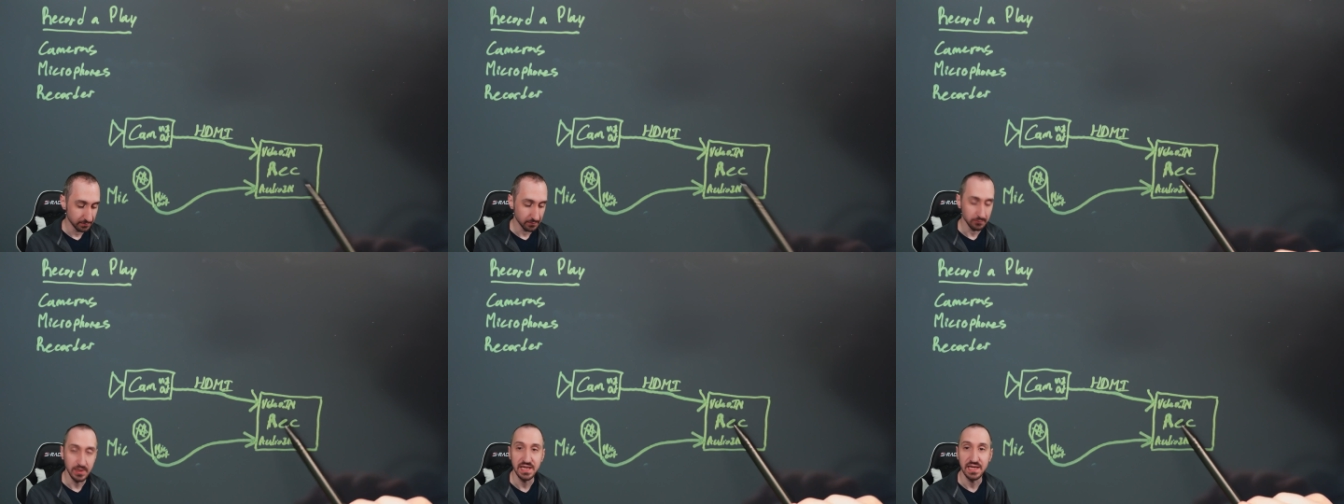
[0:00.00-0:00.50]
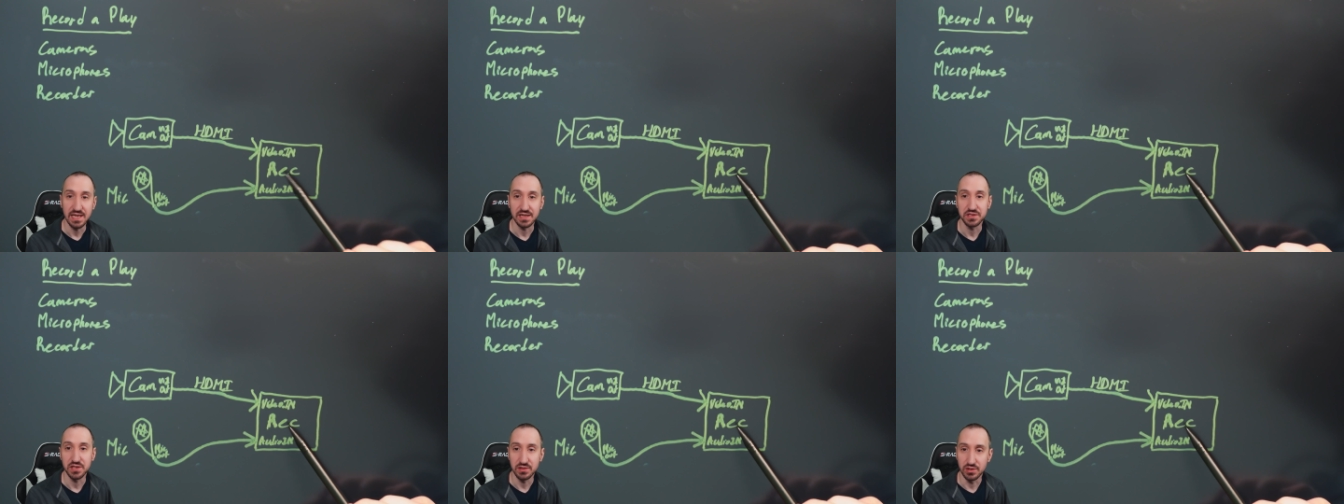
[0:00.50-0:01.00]
we can
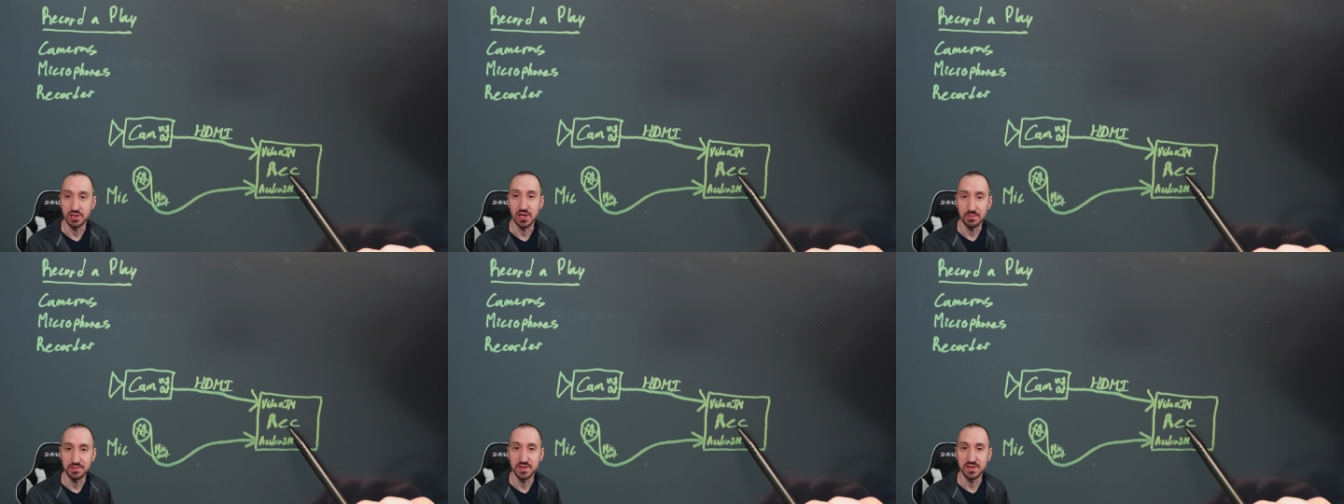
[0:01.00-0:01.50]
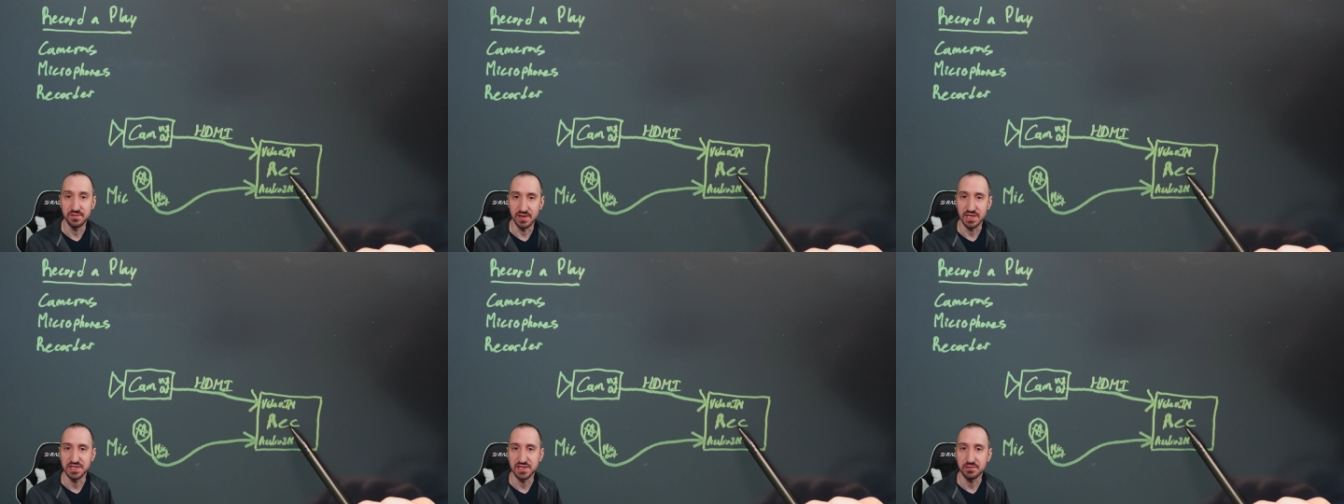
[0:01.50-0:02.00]
actually look up the
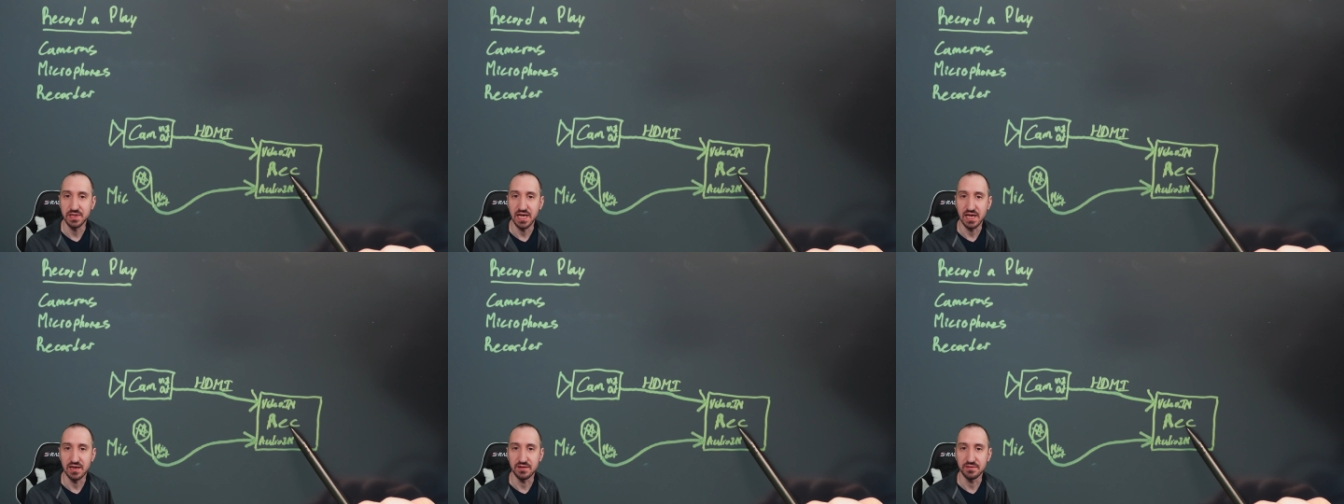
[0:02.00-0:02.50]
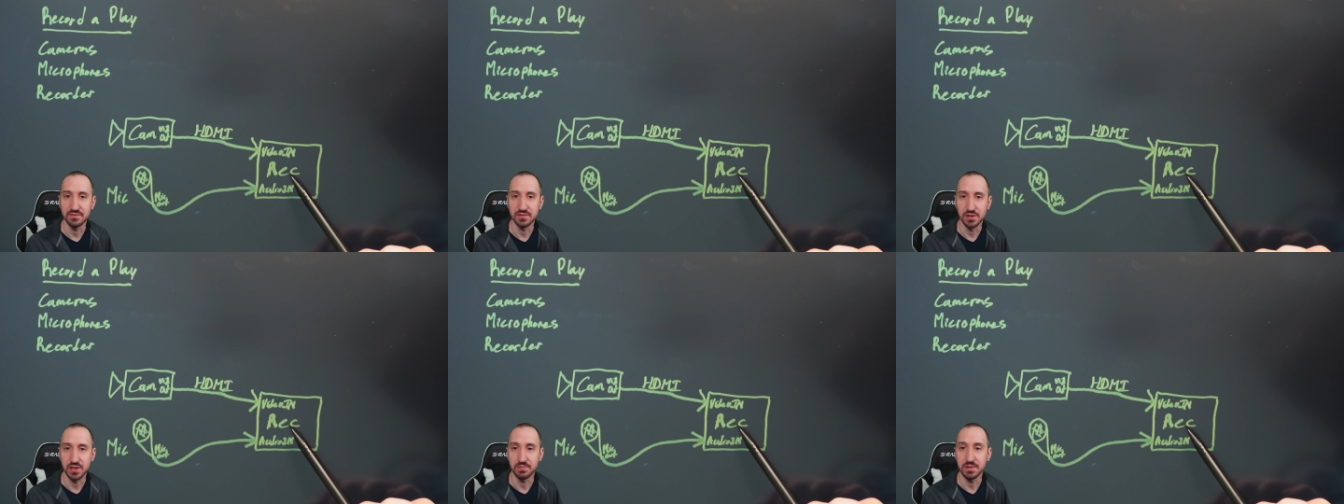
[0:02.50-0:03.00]
device that we have,
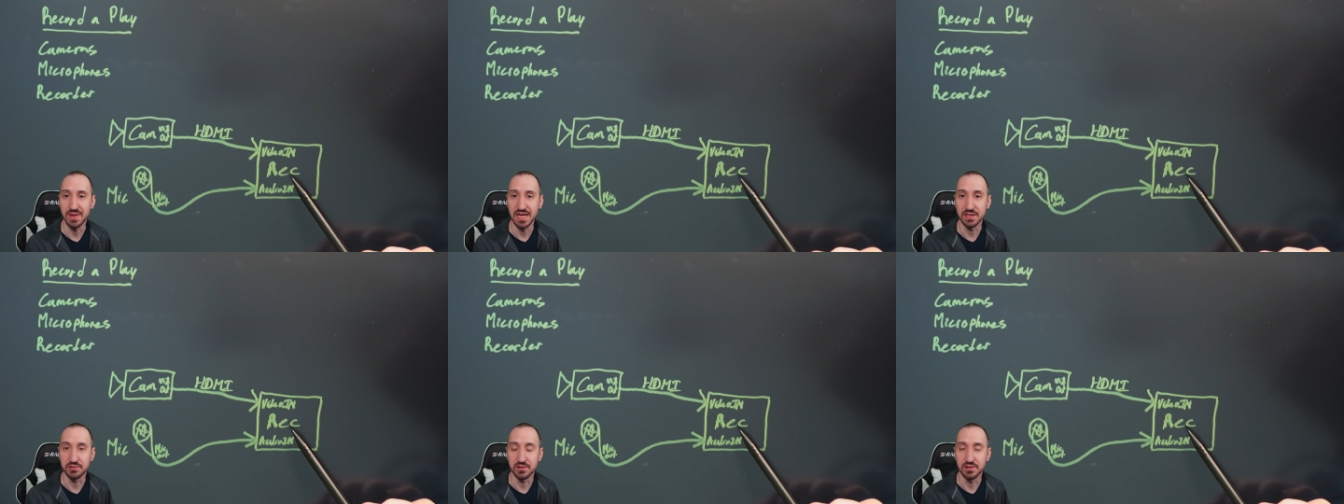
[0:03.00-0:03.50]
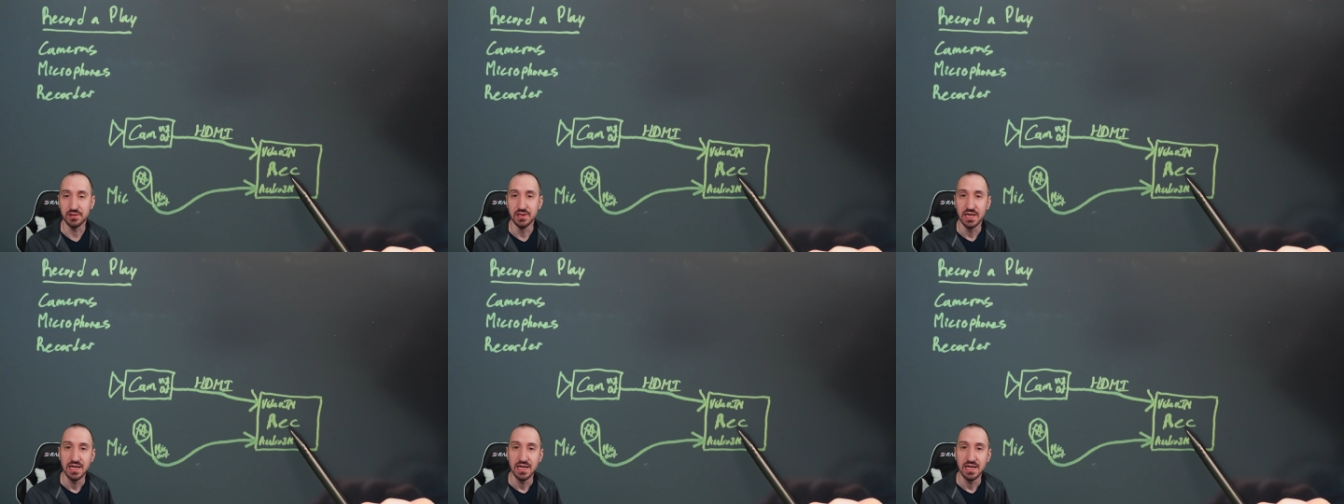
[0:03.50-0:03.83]
look up the manual,